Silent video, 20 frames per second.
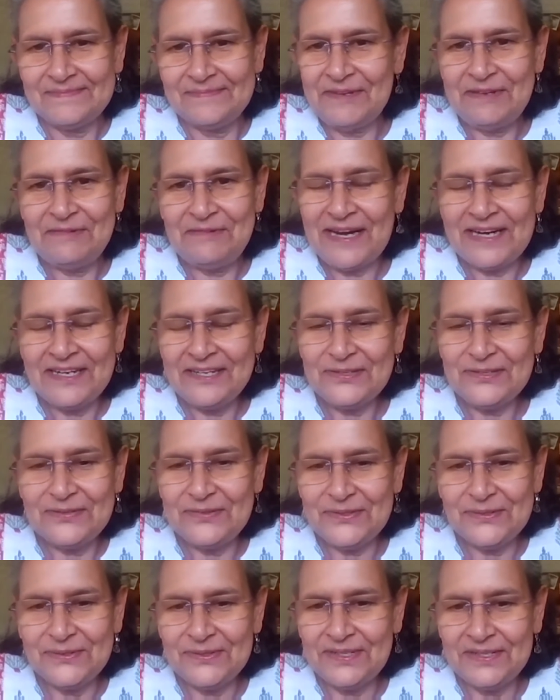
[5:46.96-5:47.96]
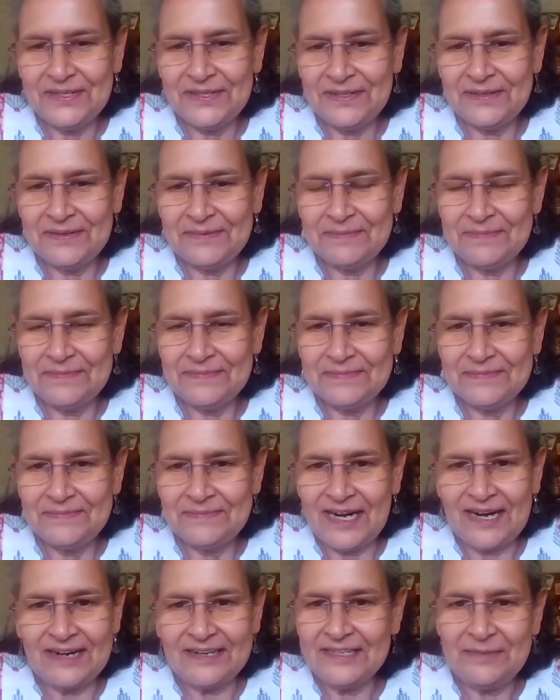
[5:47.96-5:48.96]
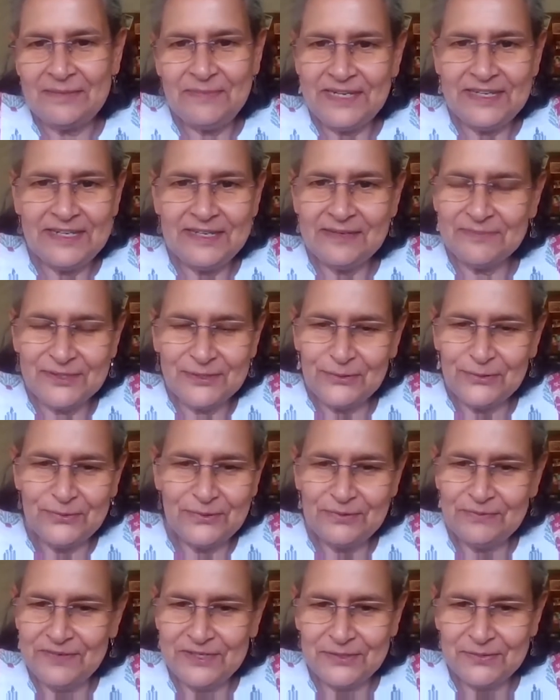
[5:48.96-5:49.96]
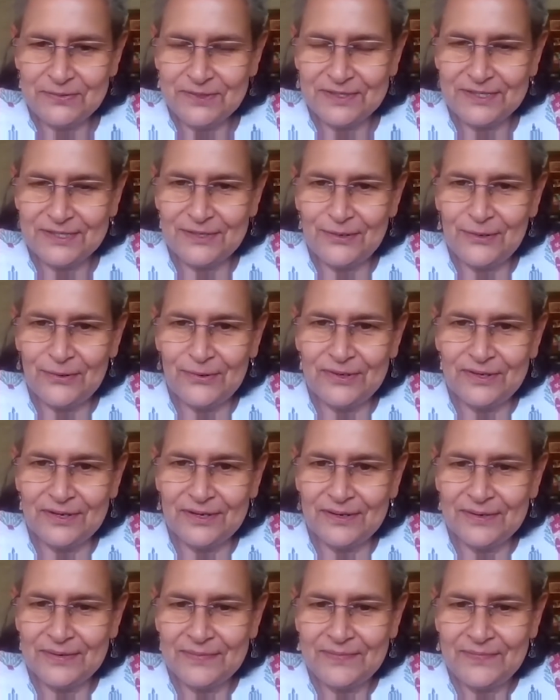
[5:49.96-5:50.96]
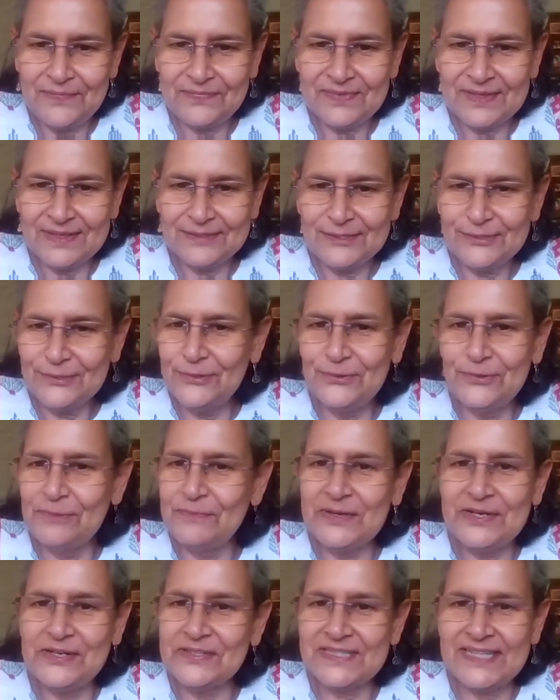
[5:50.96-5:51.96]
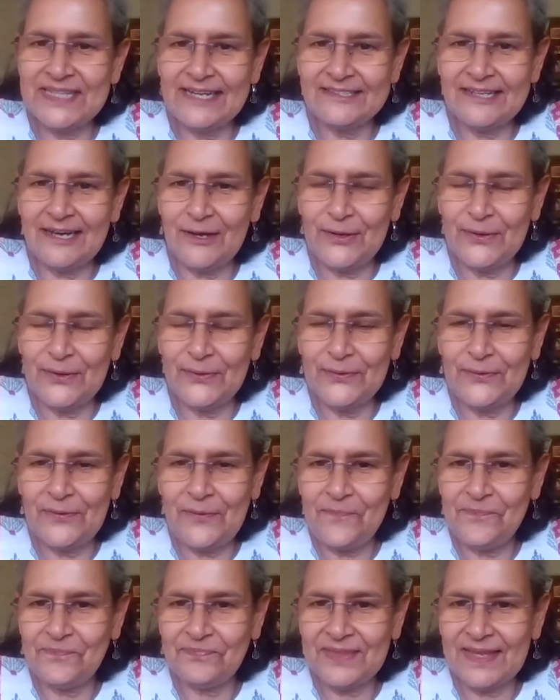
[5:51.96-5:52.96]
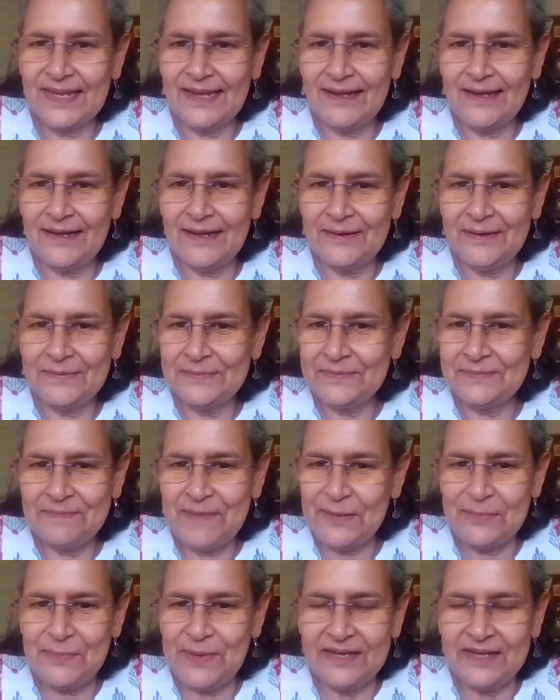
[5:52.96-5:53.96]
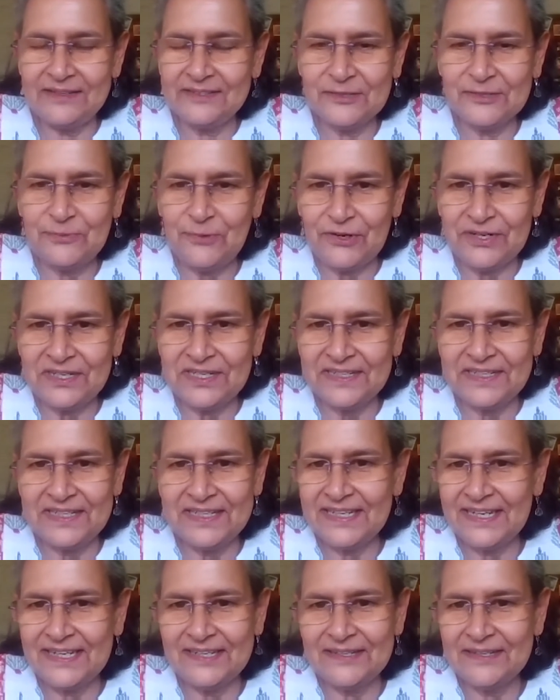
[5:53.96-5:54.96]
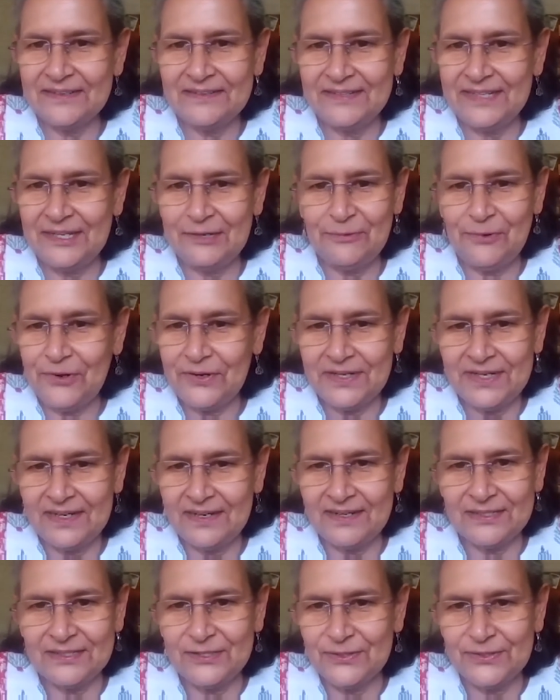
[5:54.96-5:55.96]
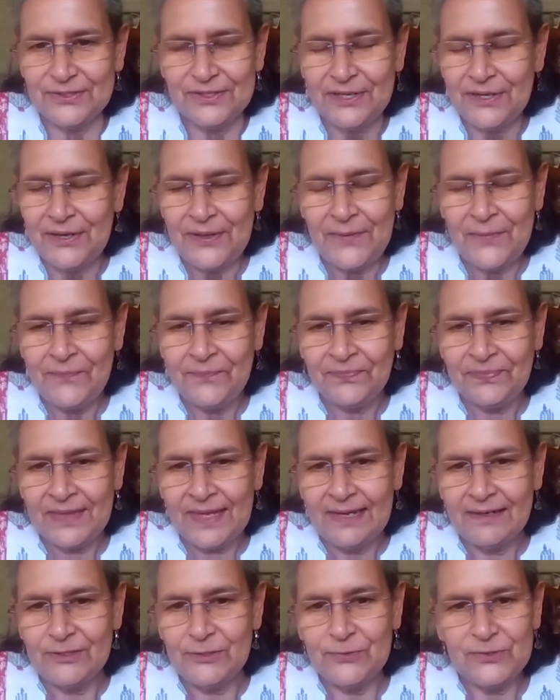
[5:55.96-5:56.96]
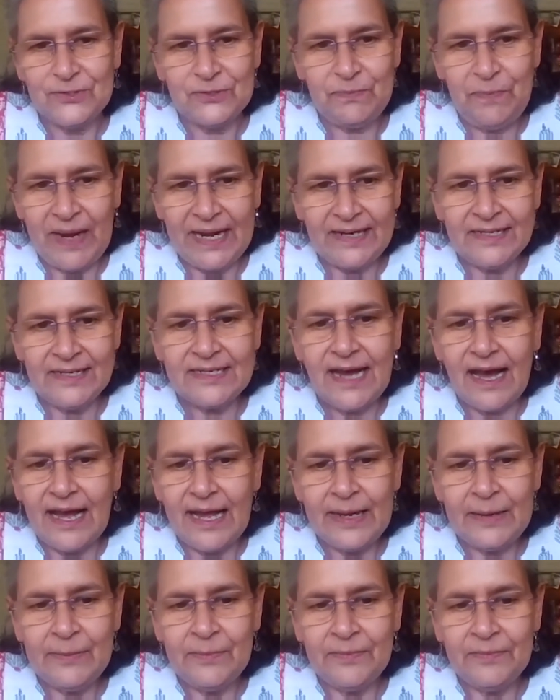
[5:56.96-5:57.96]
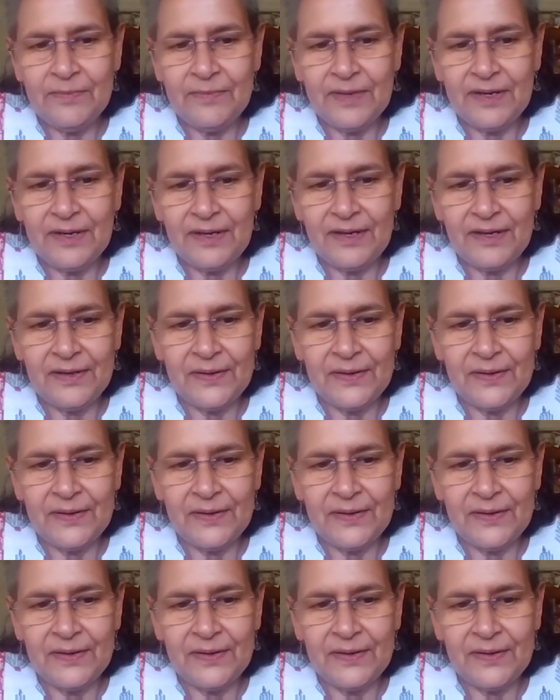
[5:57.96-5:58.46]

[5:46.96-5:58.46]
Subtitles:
we went to the Marathi medium school, which was the local school, because that's how my parents wanted it. And they wanted us to spend time